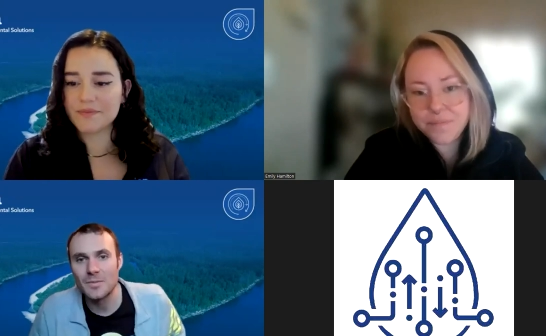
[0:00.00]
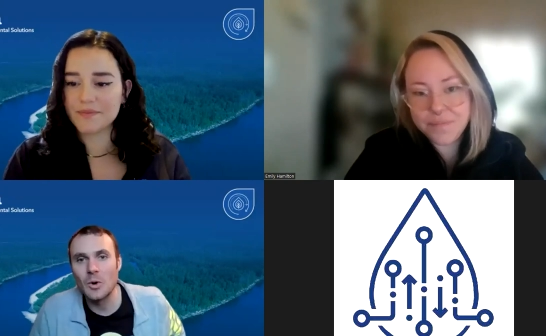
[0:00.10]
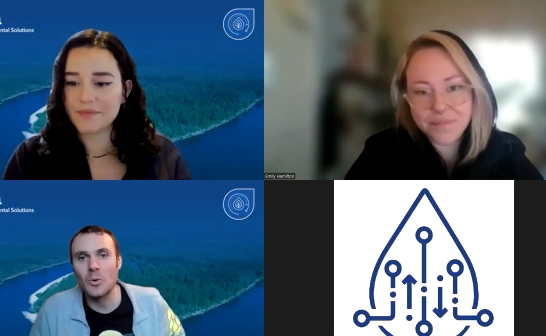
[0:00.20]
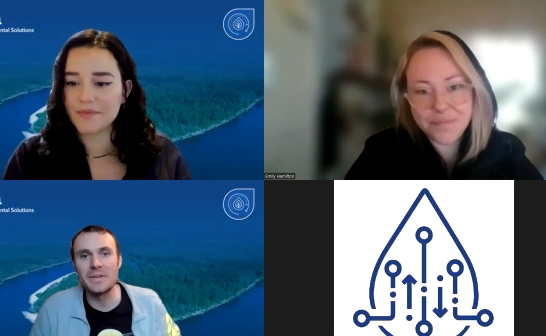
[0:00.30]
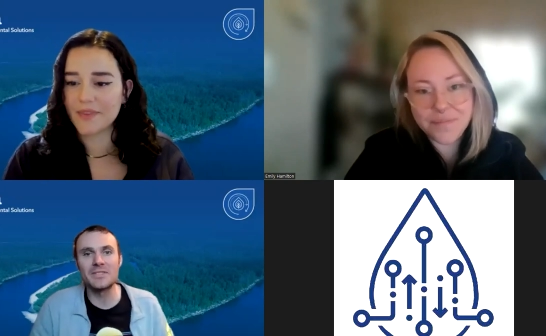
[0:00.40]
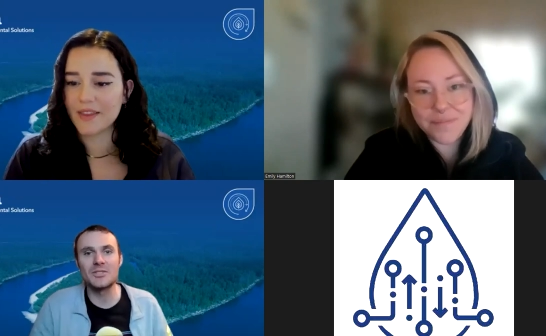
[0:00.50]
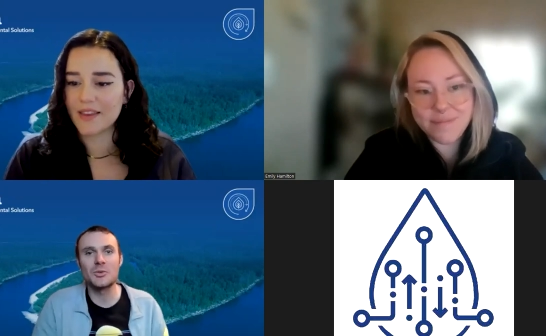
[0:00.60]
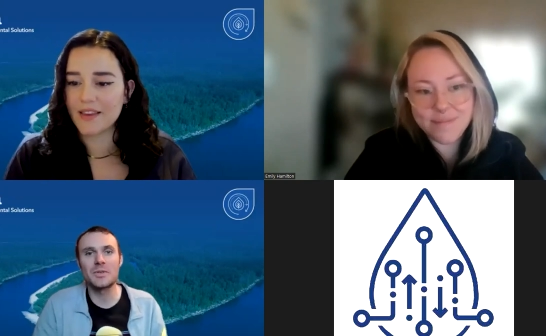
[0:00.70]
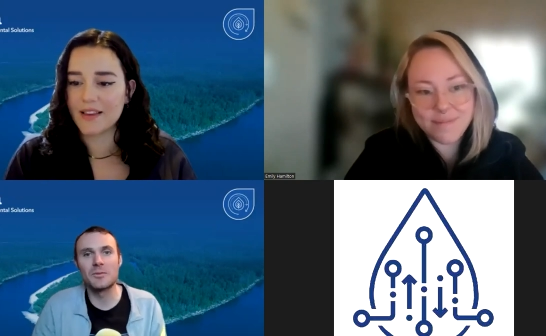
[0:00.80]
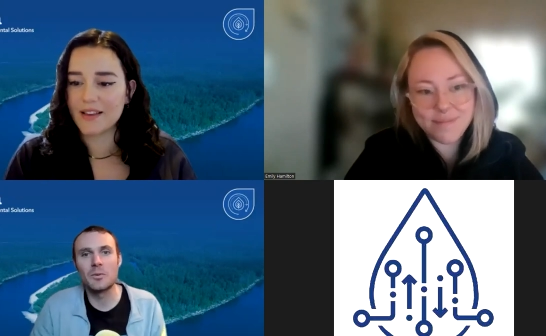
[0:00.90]
Speaker 1: Always
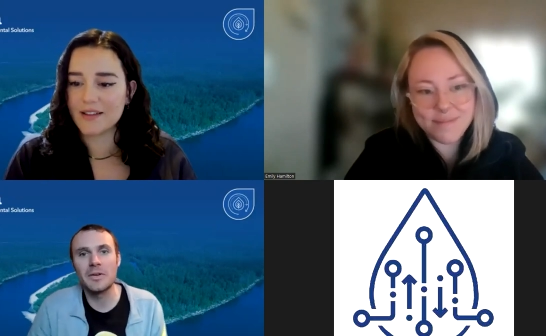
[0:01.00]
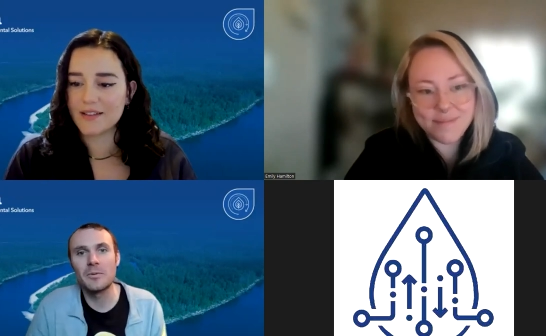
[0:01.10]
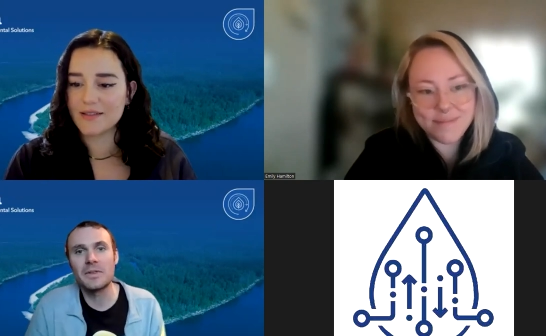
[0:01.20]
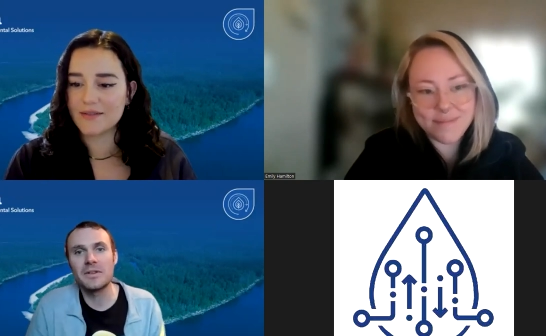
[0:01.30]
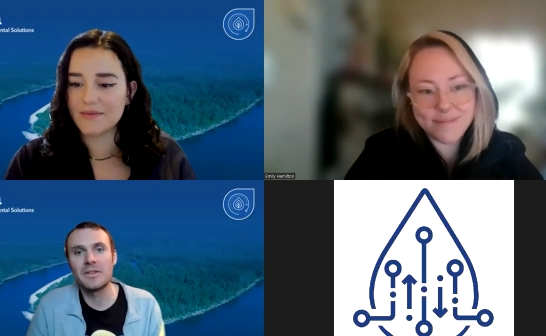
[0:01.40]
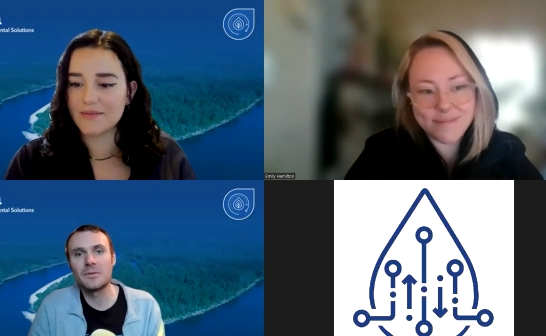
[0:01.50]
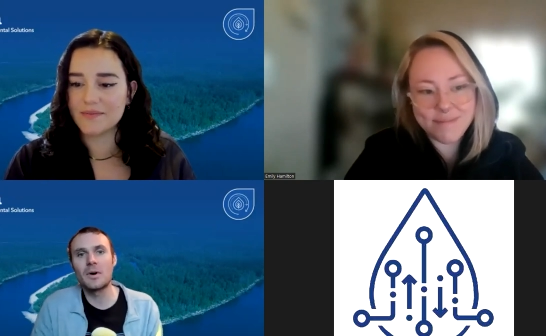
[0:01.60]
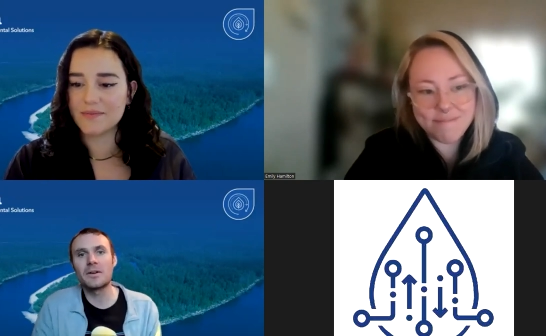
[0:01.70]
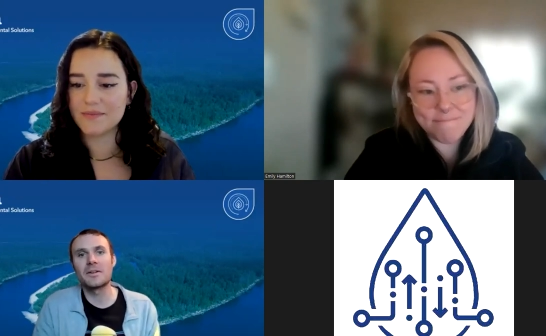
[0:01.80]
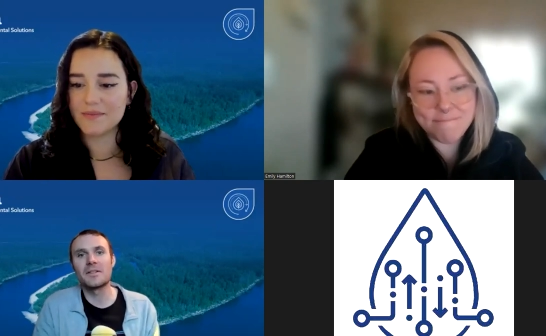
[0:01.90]
enjoy working with Cleveland
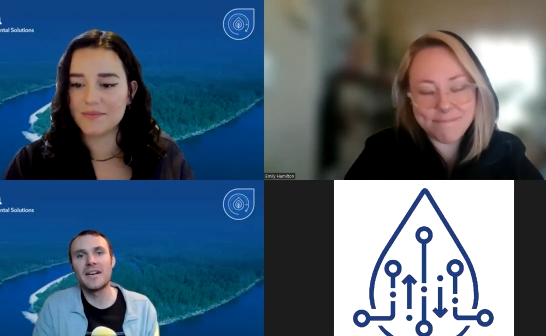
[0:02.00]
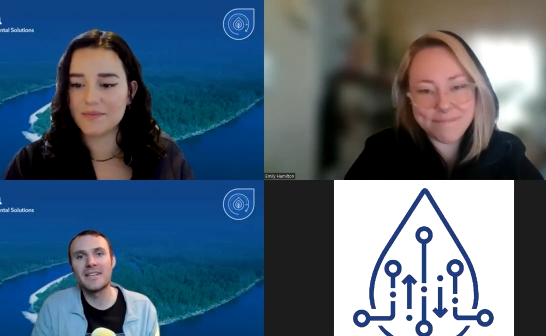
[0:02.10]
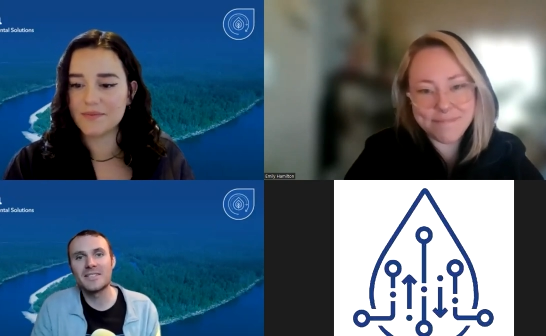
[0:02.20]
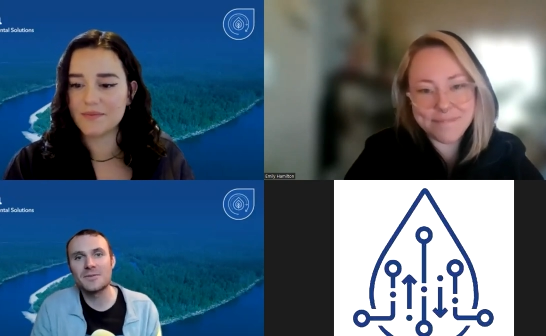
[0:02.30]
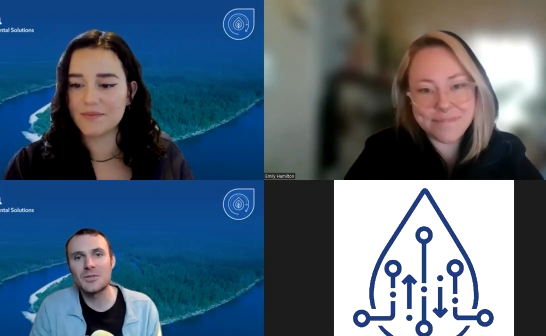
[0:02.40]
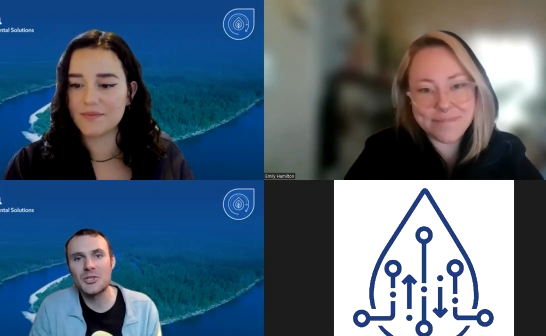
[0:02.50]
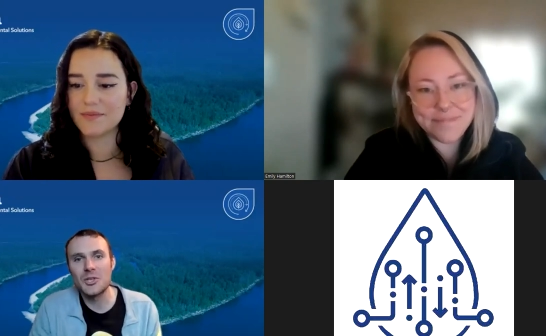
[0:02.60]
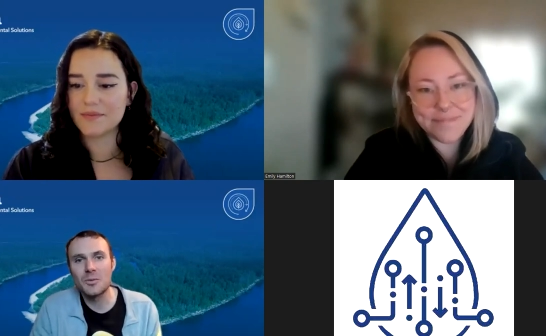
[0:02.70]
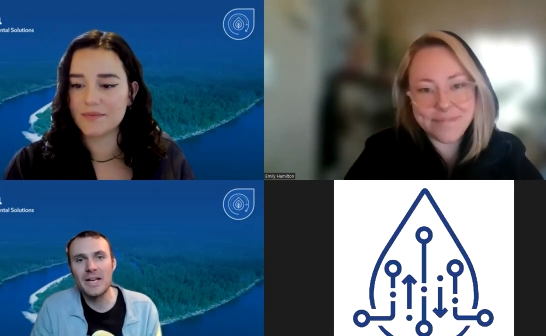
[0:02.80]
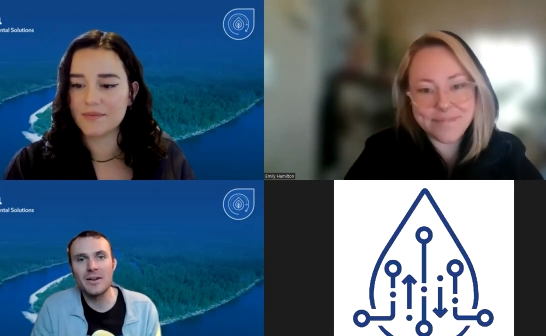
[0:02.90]
Water Alliance for
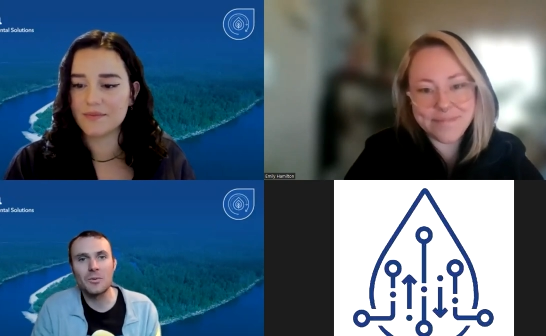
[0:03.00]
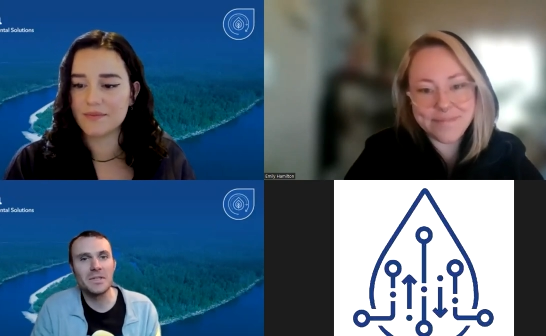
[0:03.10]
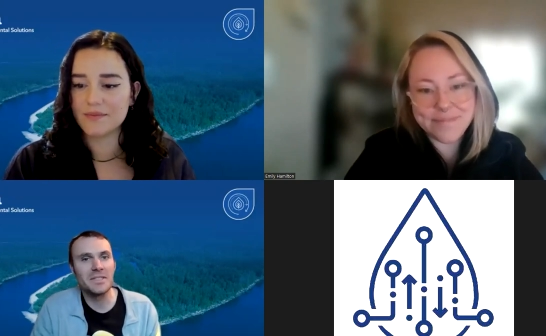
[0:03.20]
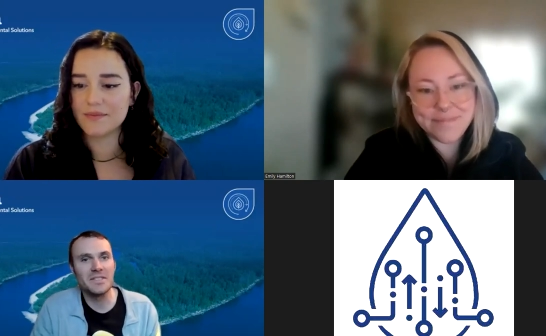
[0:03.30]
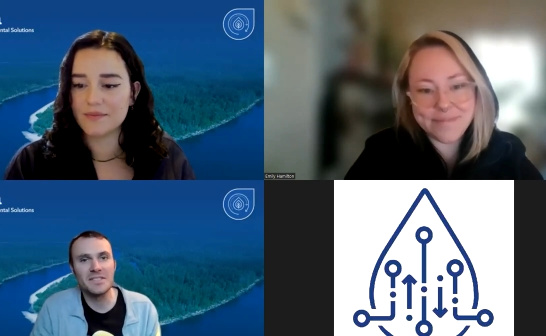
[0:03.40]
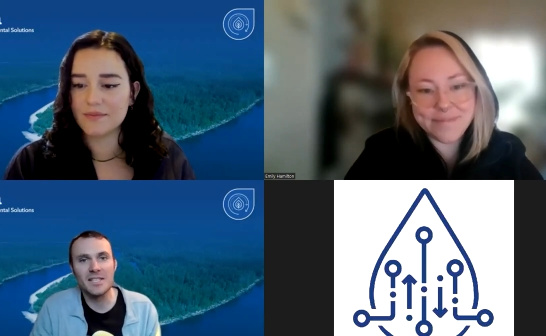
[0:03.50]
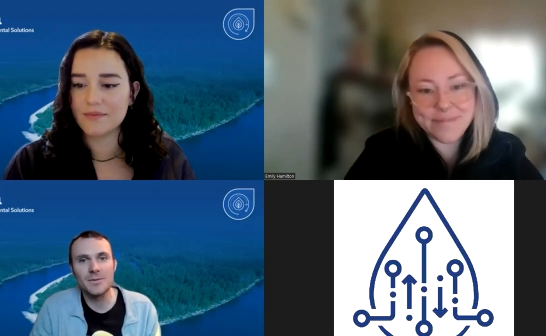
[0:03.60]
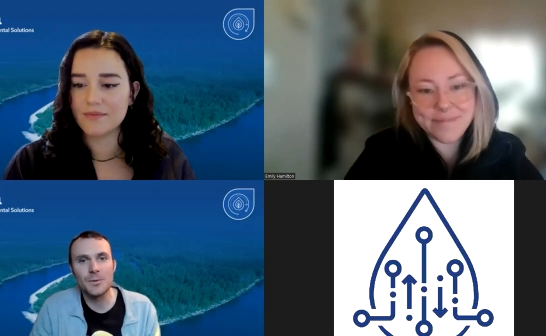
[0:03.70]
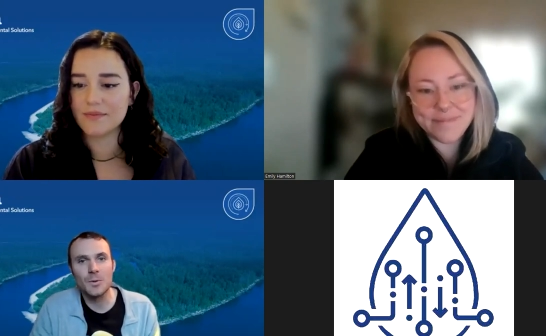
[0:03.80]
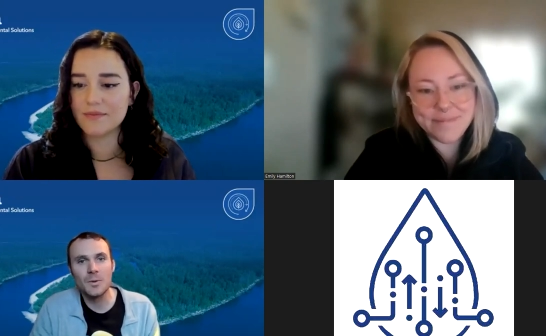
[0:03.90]
sure. We had a really
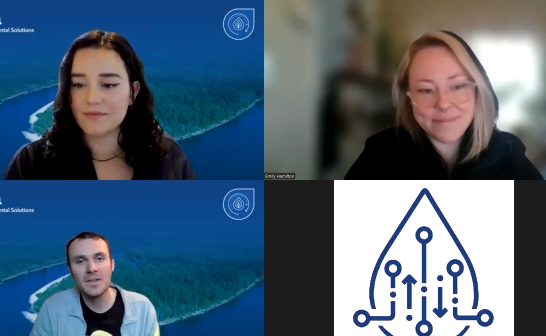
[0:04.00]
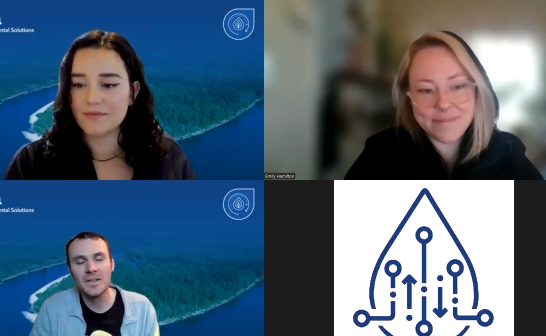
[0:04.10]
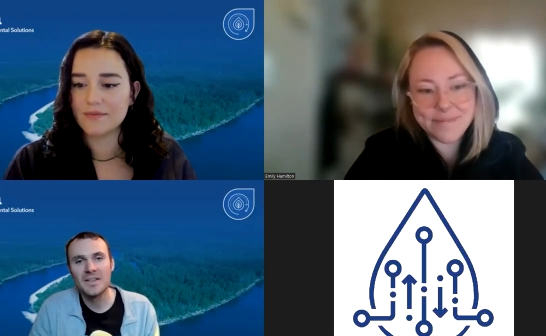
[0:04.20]
successful